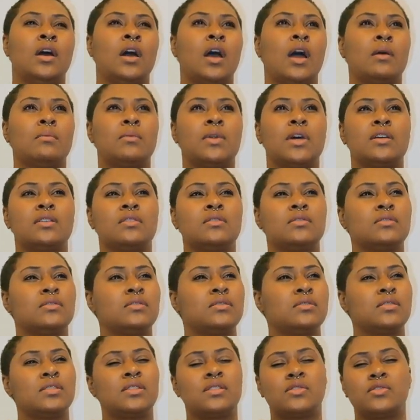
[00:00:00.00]
I'm not
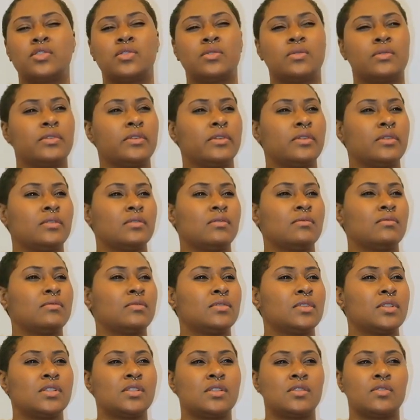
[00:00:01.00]
sure,
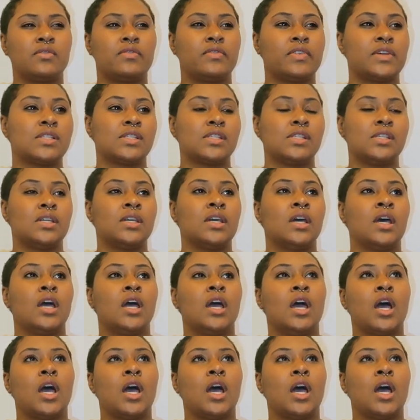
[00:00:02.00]
it's so fuzzy,